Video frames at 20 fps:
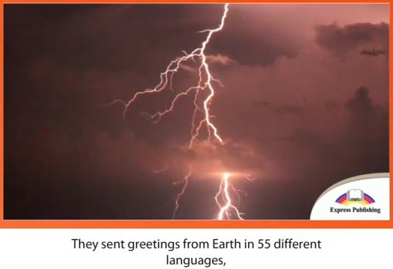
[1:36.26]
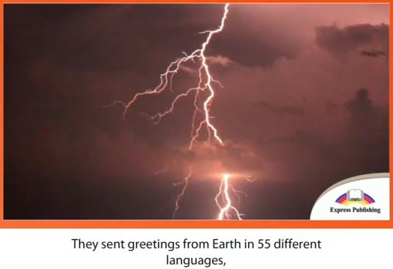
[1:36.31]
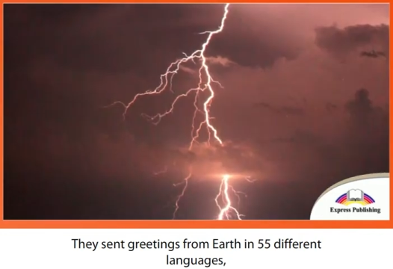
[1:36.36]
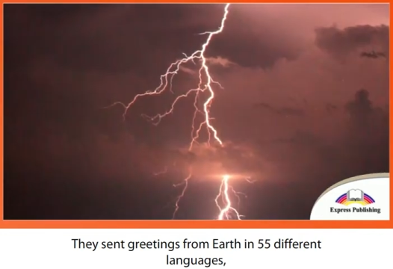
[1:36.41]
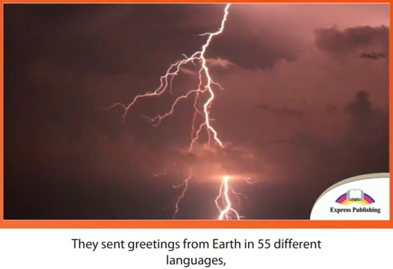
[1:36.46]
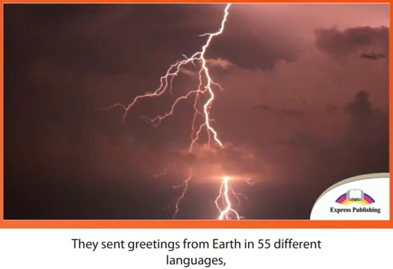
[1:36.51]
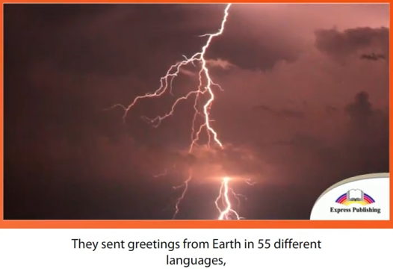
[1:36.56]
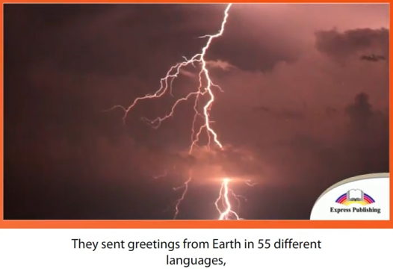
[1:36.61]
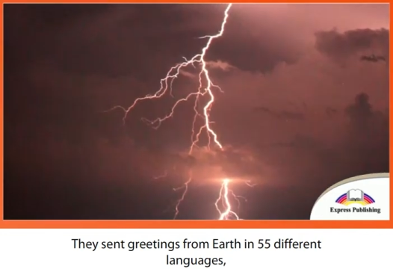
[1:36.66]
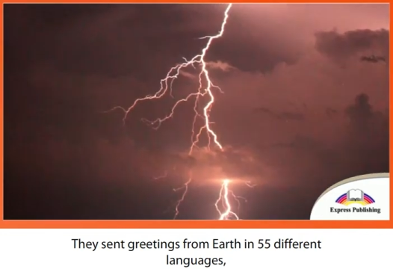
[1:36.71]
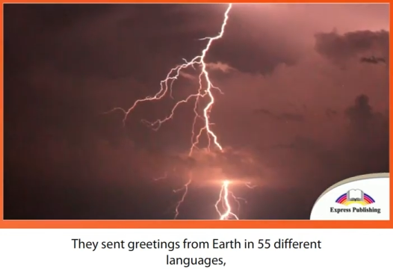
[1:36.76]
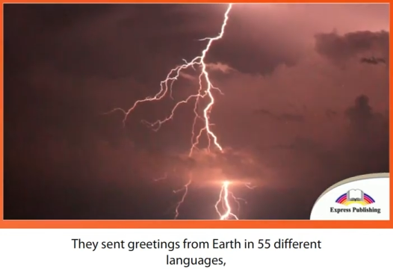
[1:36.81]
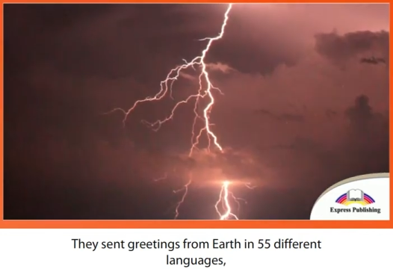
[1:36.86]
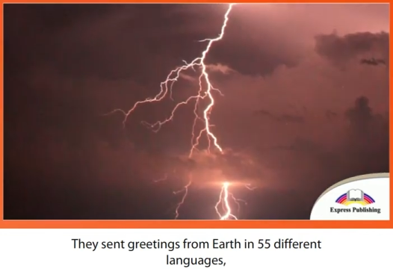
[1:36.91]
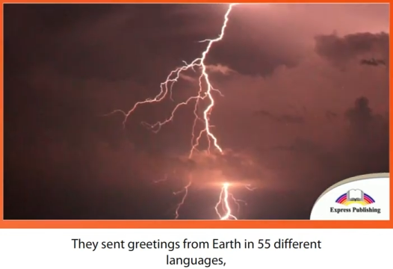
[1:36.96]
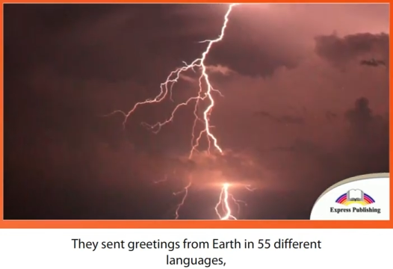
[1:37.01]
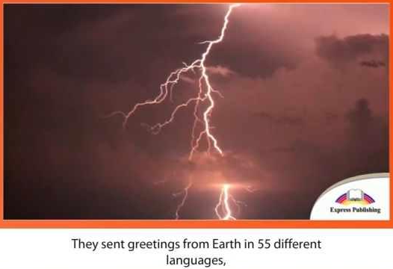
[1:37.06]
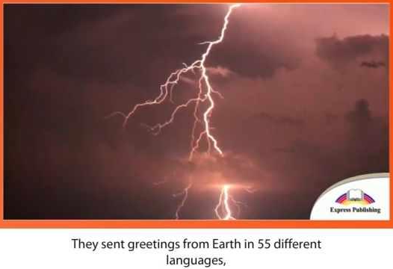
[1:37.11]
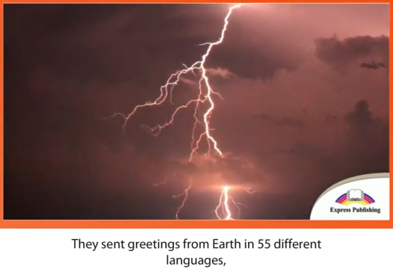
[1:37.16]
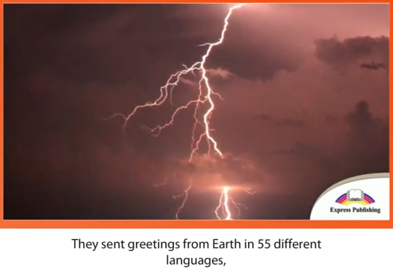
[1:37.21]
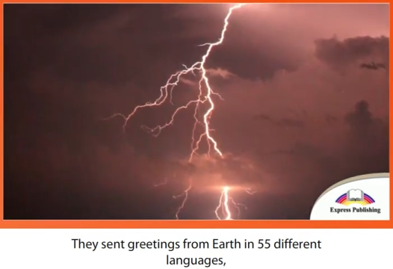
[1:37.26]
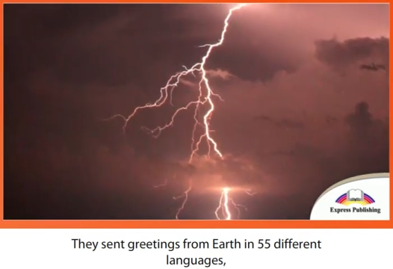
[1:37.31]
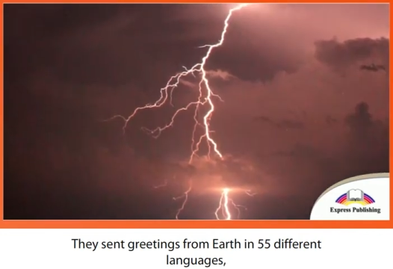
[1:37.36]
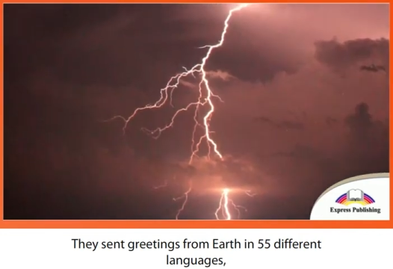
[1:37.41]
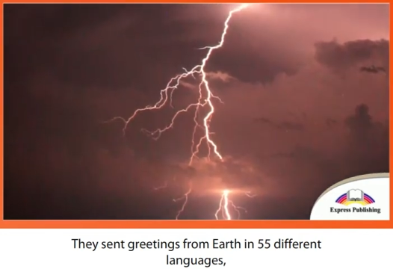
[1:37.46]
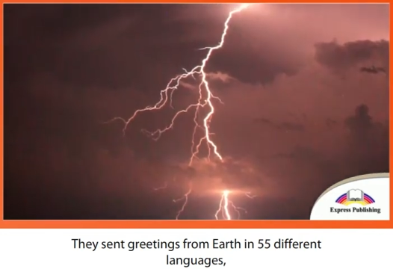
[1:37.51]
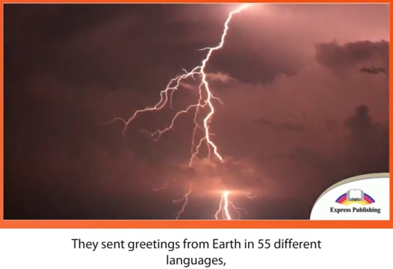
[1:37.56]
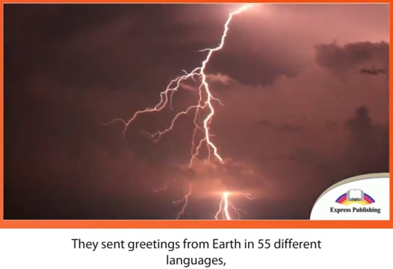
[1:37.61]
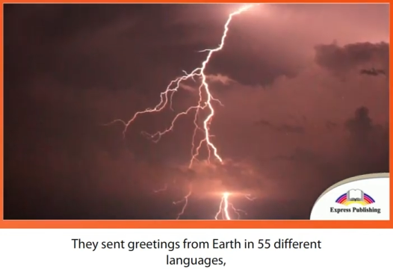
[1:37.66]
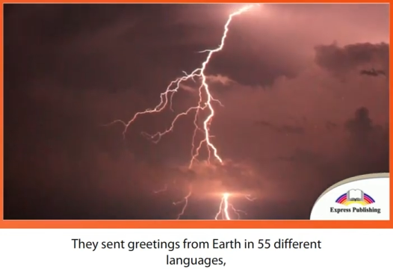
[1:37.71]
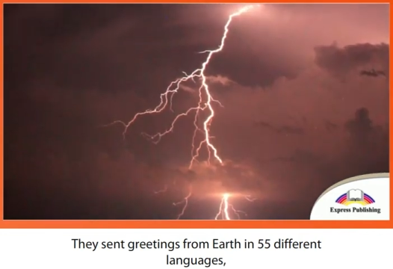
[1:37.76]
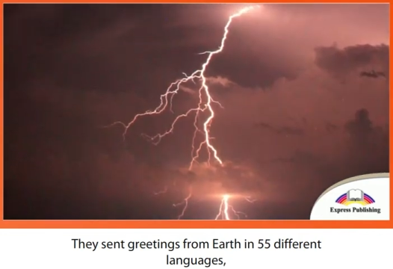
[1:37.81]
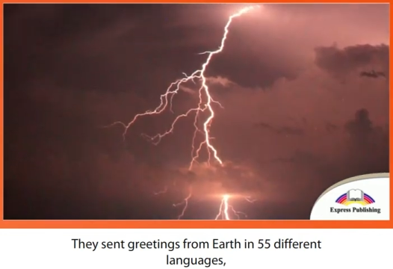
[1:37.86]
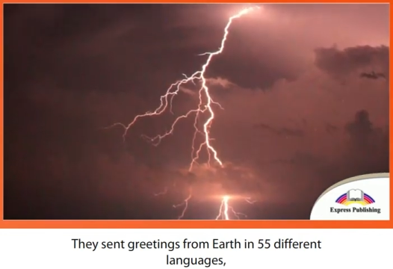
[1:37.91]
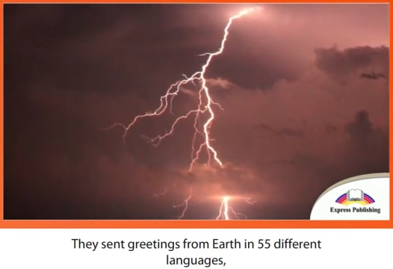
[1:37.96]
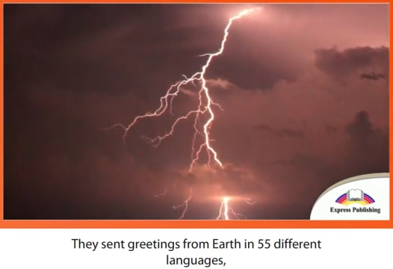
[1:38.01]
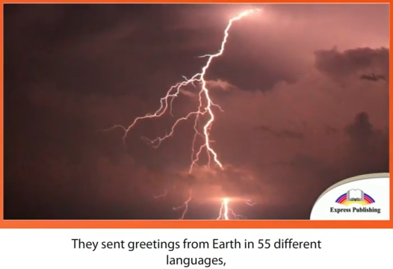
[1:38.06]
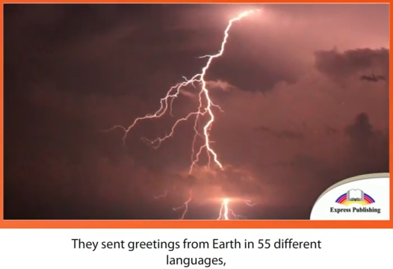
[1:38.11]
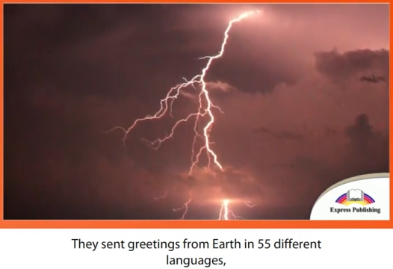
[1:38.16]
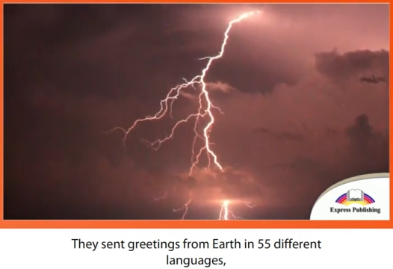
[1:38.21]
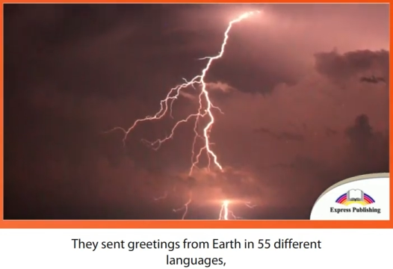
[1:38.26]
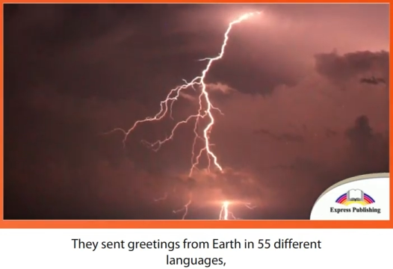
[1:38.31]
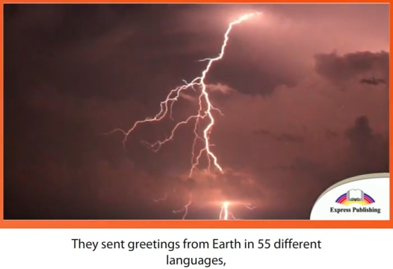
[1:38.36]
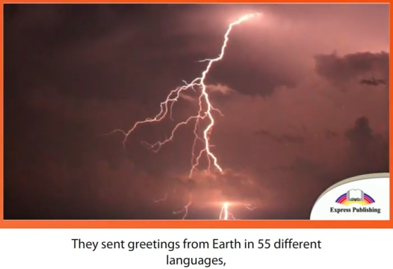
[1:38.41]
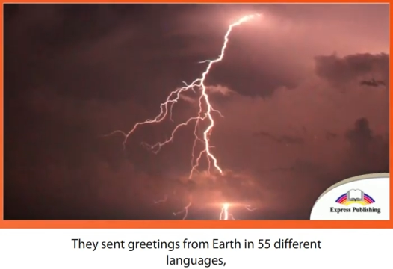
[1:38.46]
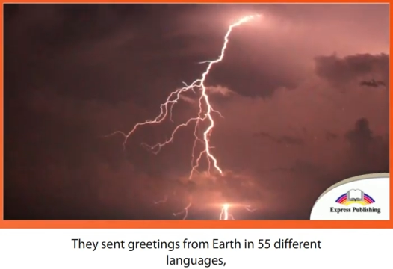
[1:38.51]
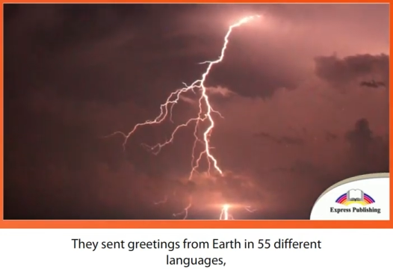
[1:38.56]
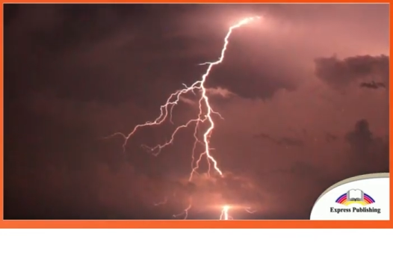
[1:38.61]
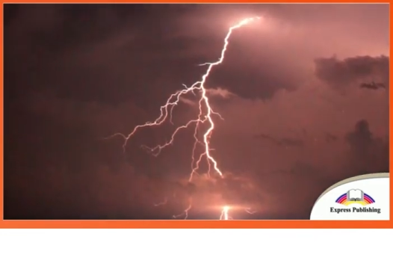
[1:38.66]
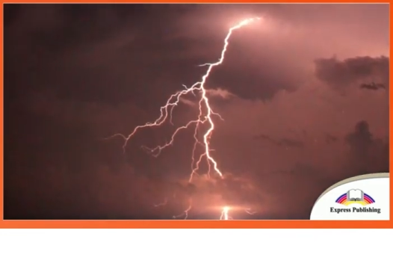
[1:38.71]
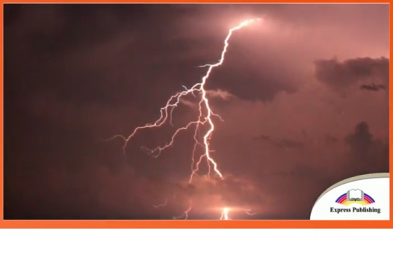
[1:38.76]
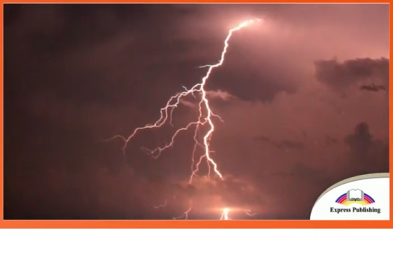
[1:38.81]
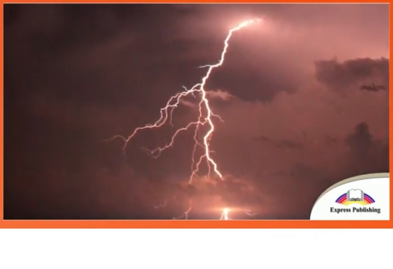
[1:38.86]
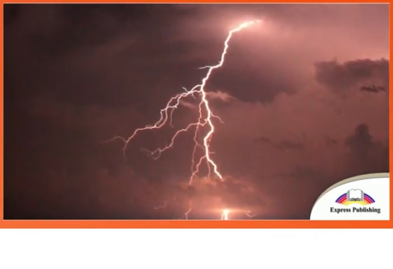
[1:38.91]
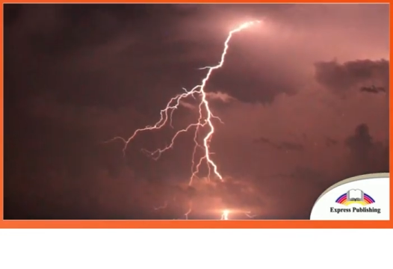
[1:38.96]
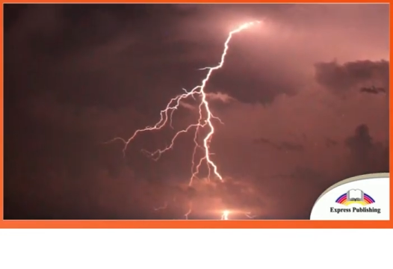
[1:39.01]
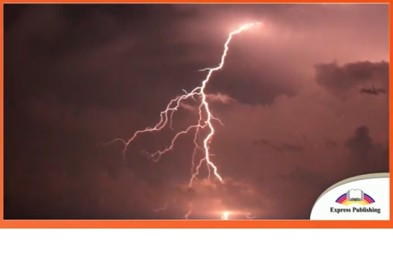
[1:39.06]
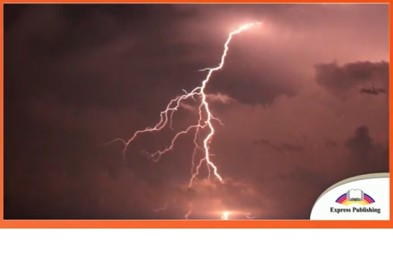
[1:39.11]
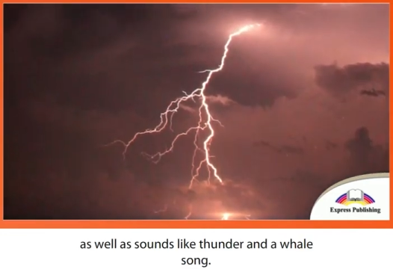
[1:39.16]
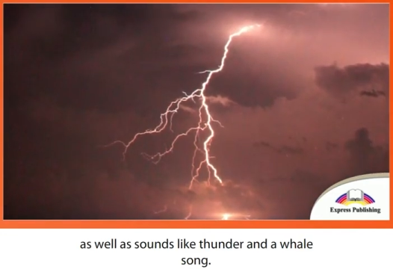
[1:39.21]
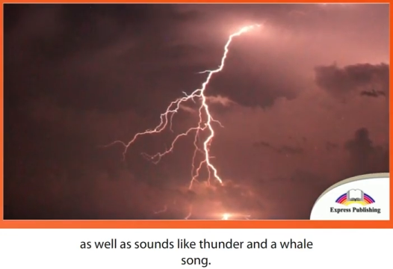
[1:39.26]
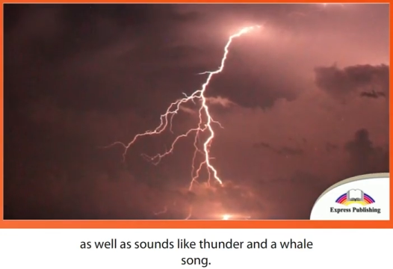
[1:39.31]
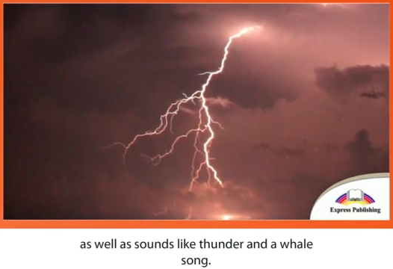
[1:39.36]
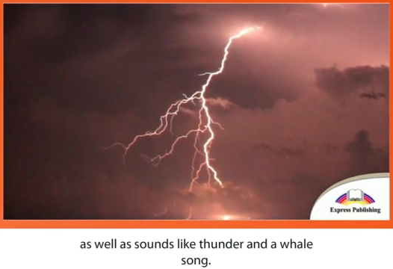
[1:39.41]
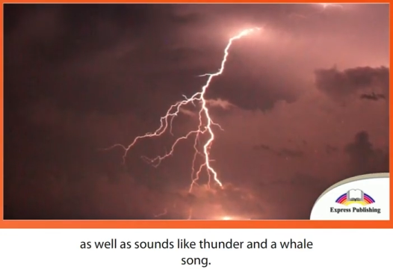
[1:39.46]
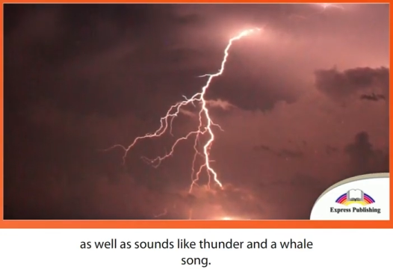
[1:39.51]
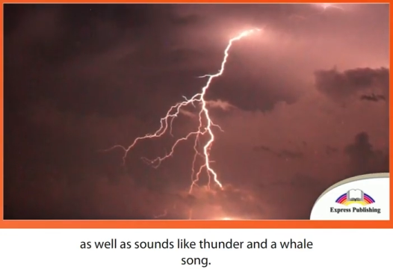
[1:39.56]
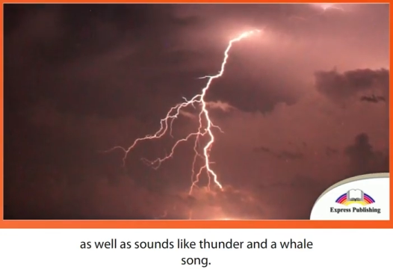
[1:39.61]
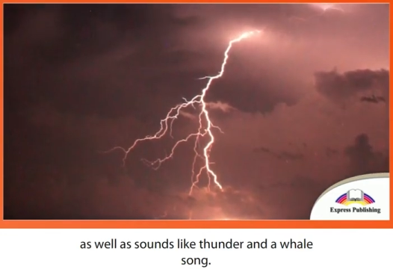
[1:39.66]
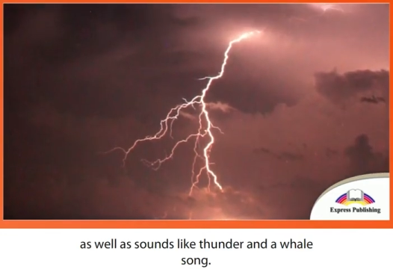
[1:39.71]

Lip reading: Nobody's mouth can be seen.